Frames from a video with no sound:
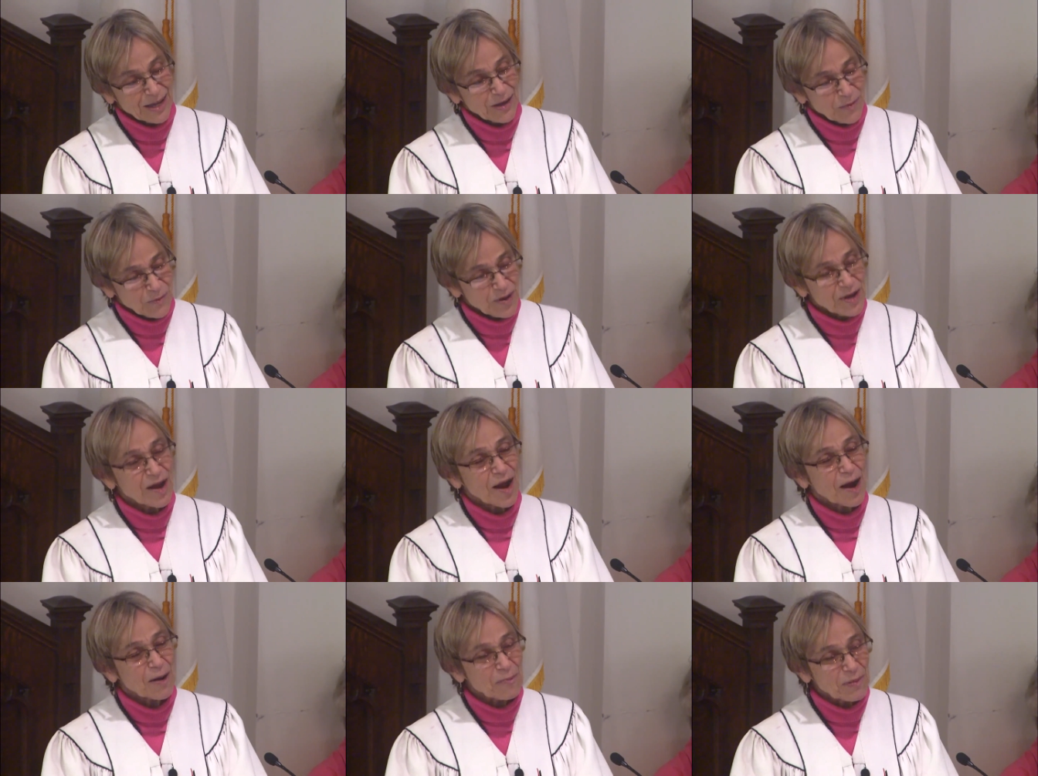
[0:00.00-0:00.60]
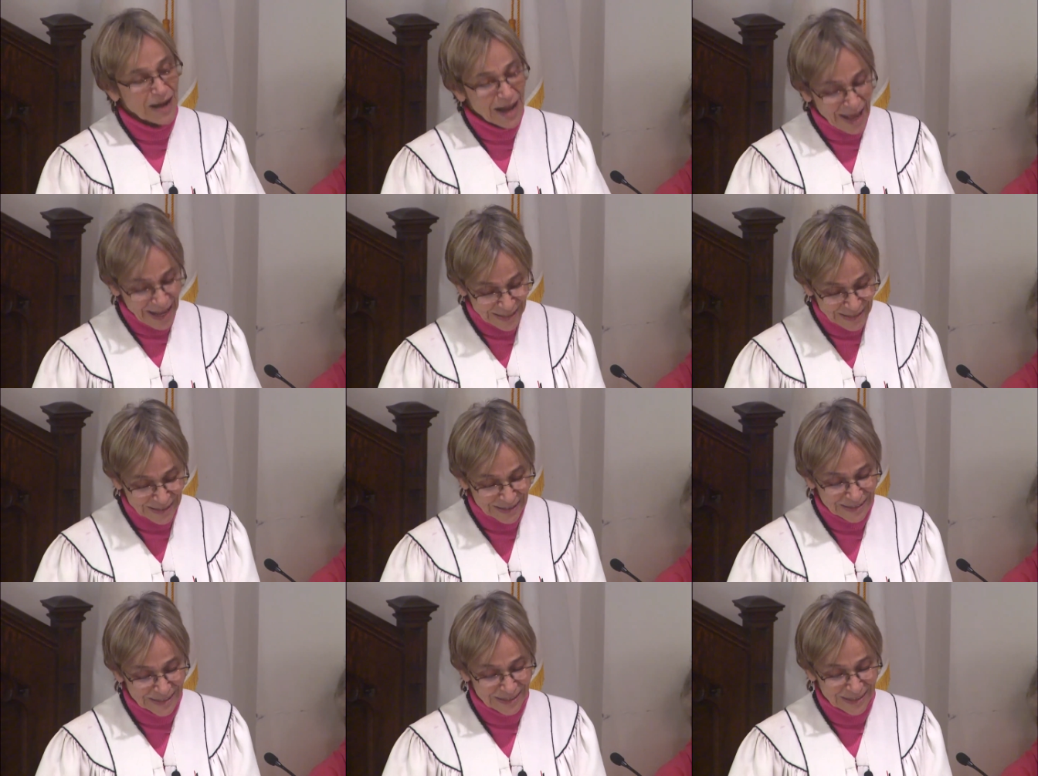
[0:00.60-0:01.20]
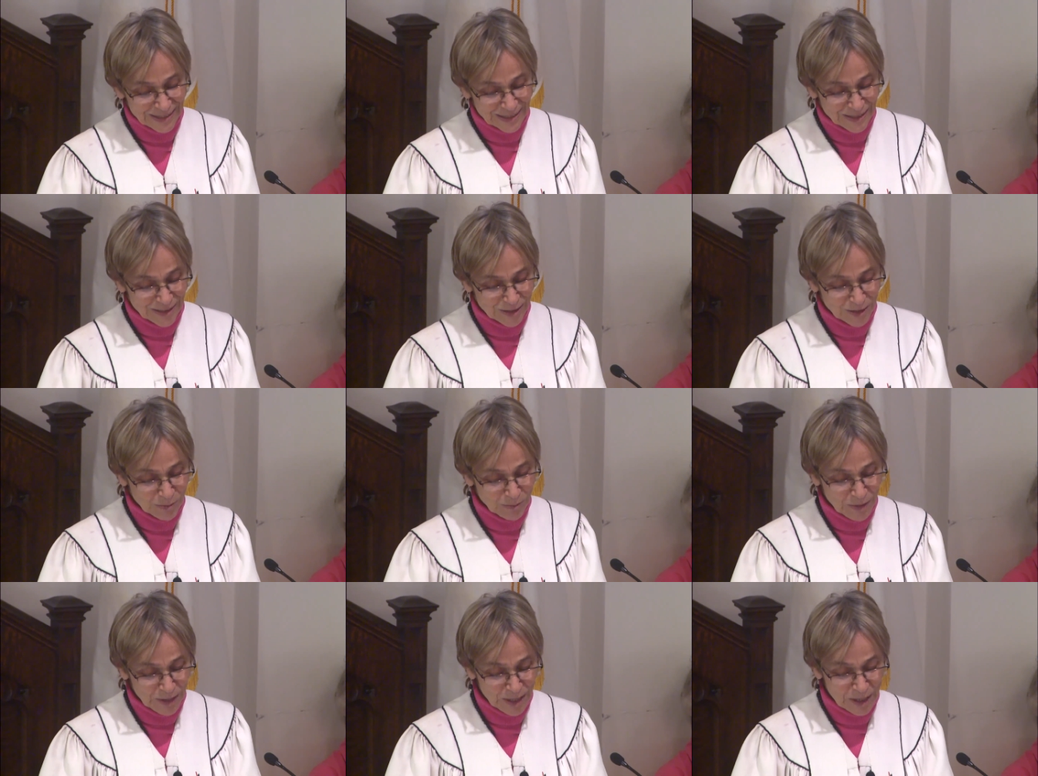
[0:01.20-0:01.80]
We are blessed
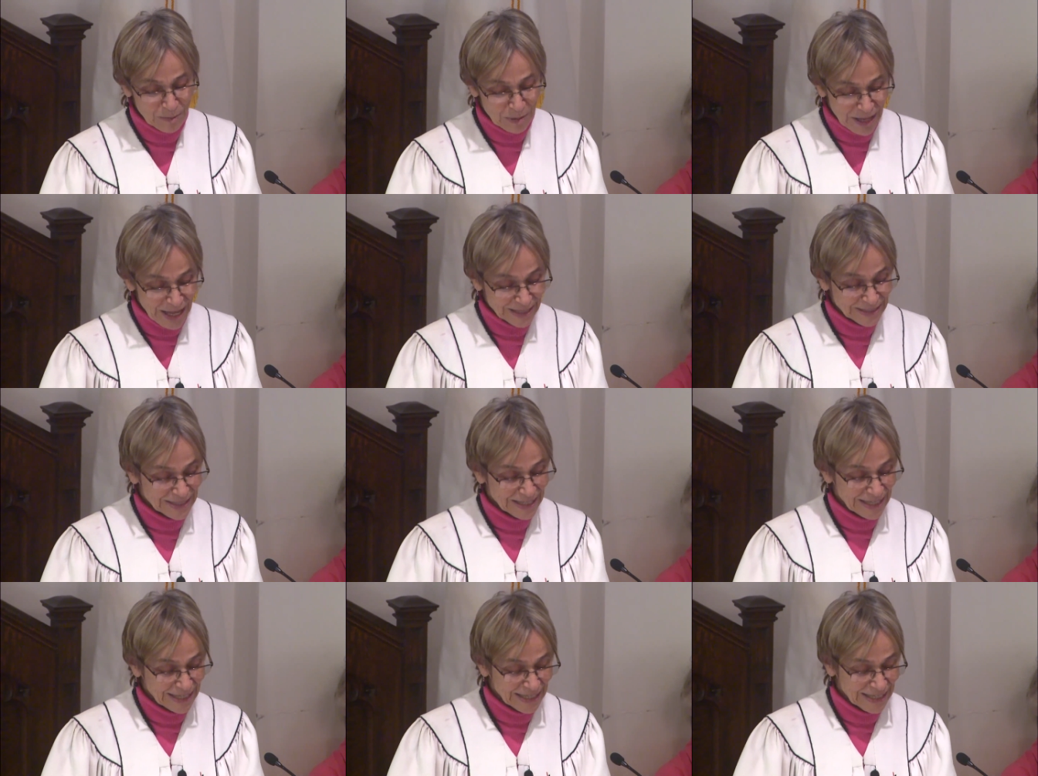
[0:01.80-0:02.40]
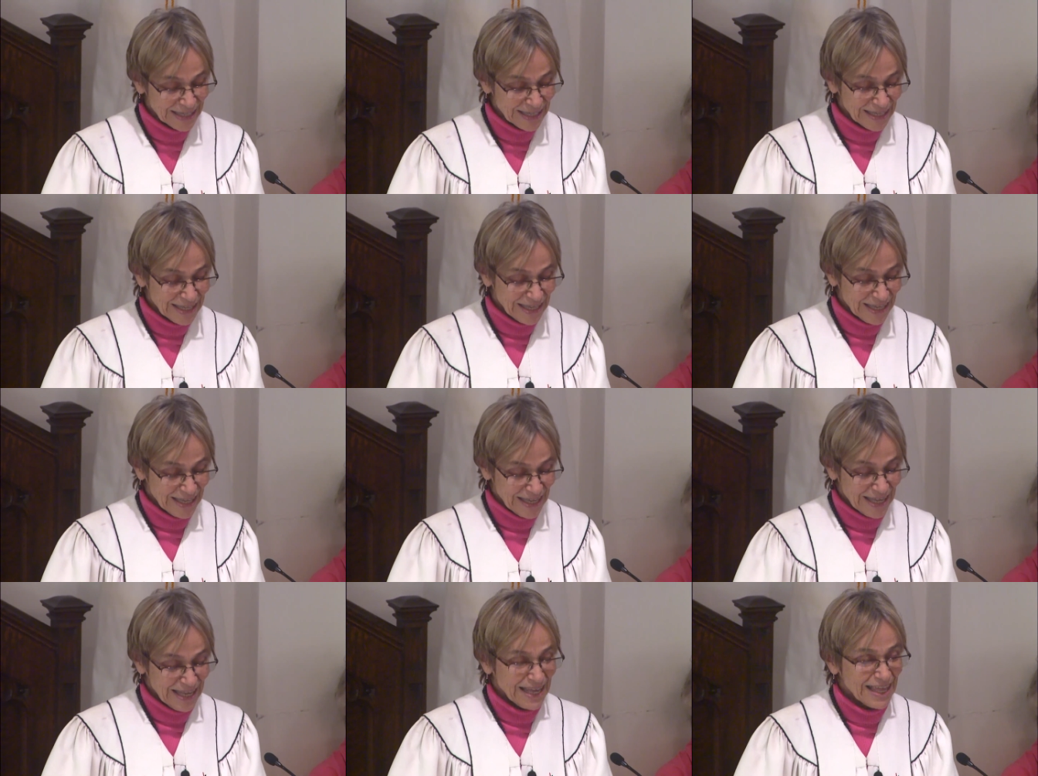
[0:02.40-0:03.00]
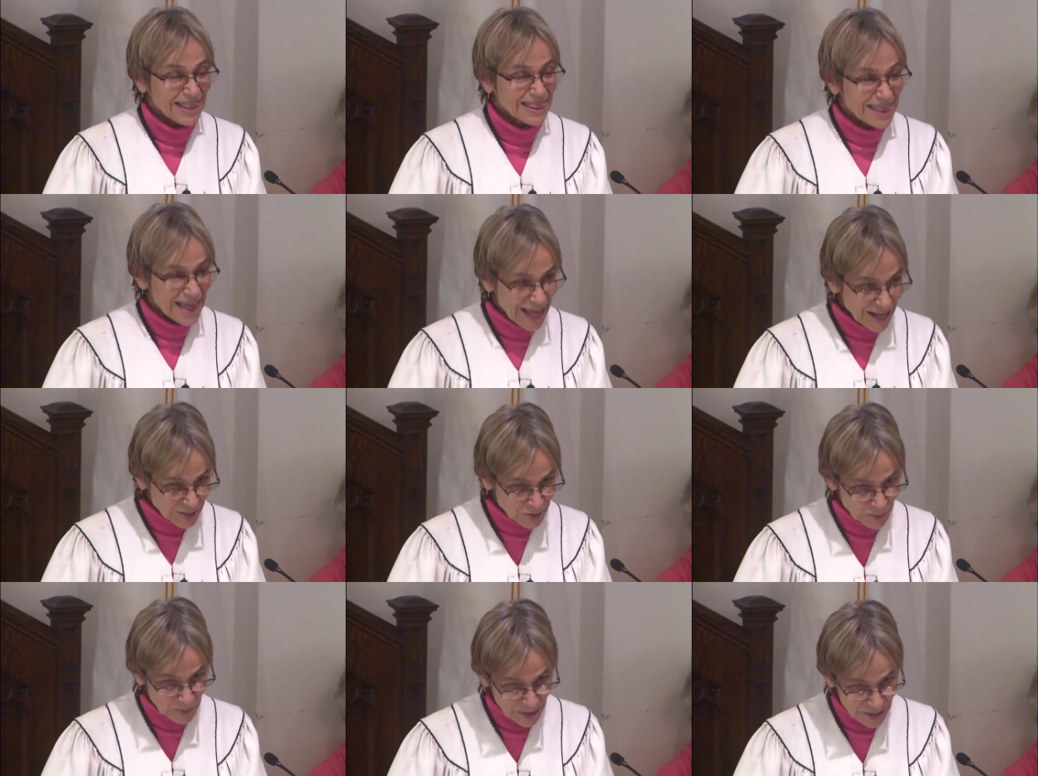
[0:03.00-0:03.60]
to be a blessing.
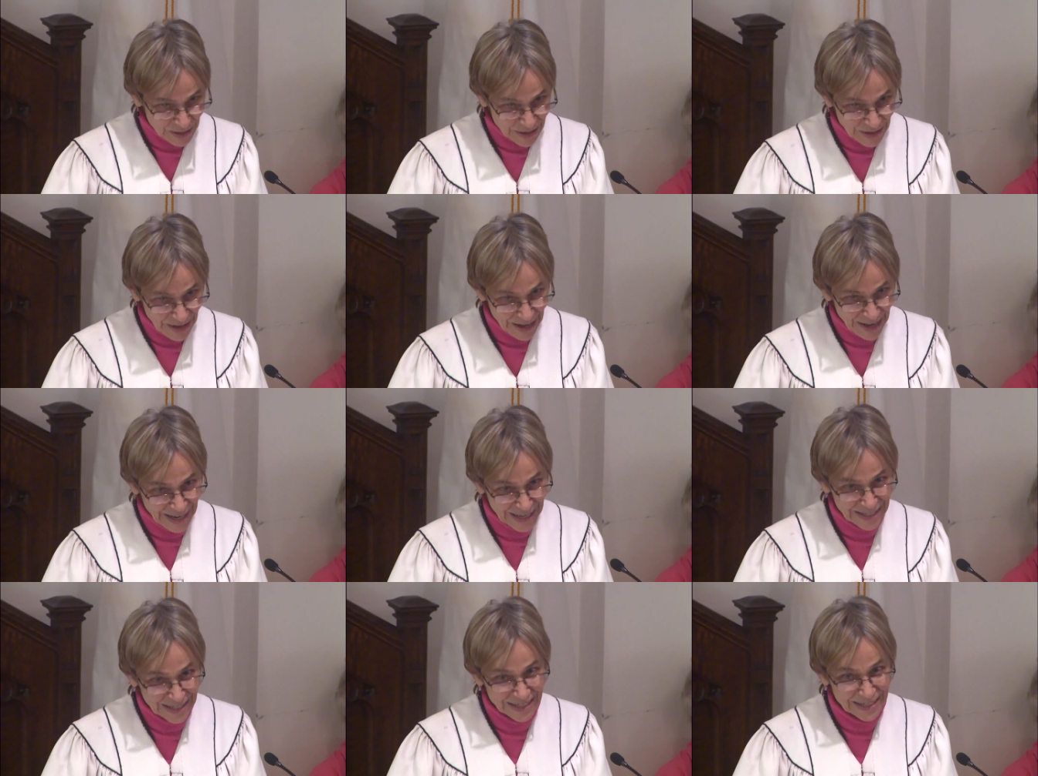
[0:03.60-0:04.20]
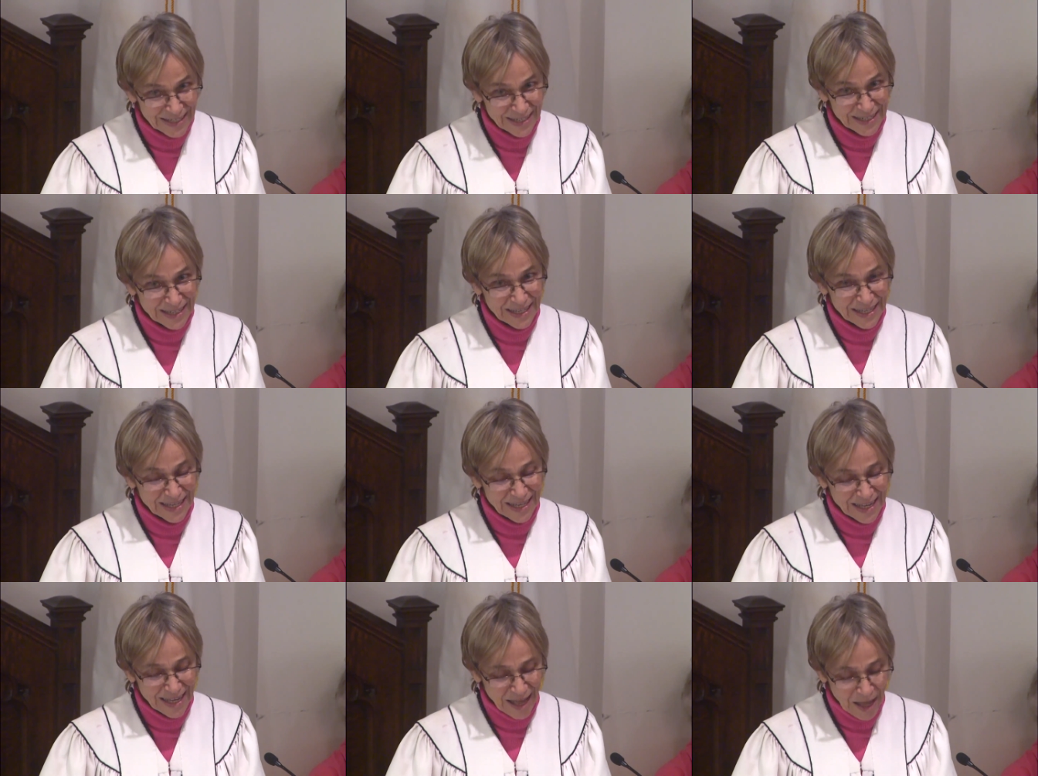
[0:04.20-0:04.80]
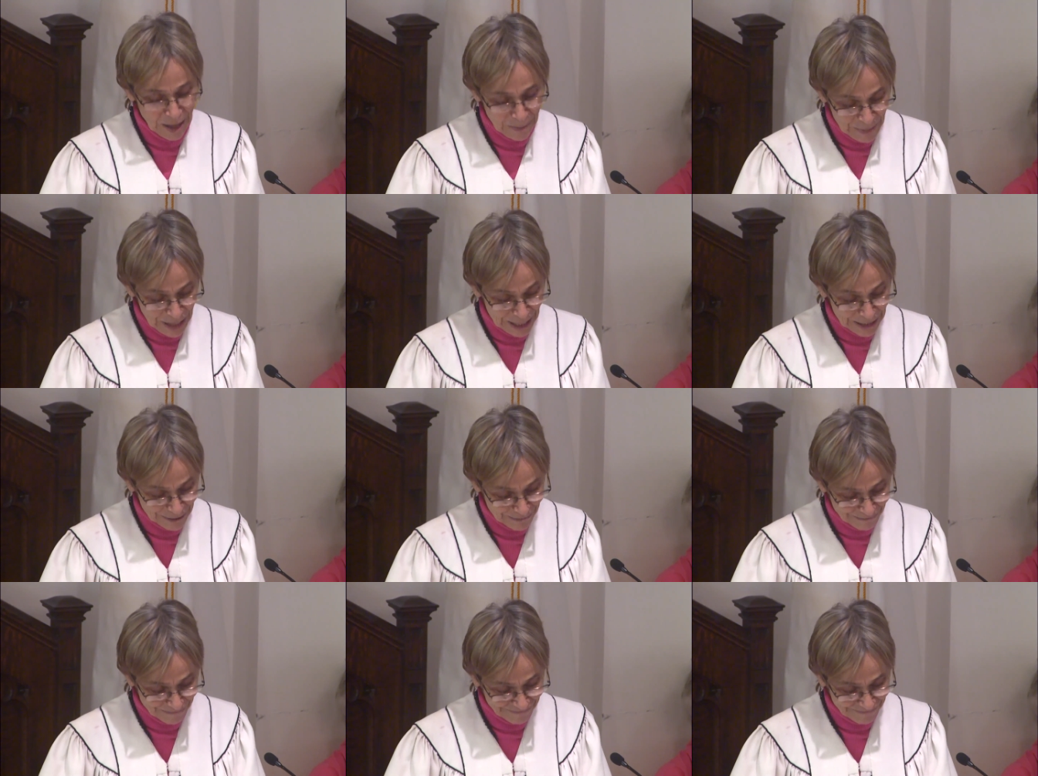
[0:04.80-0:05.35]
Thanks be to God. Amen.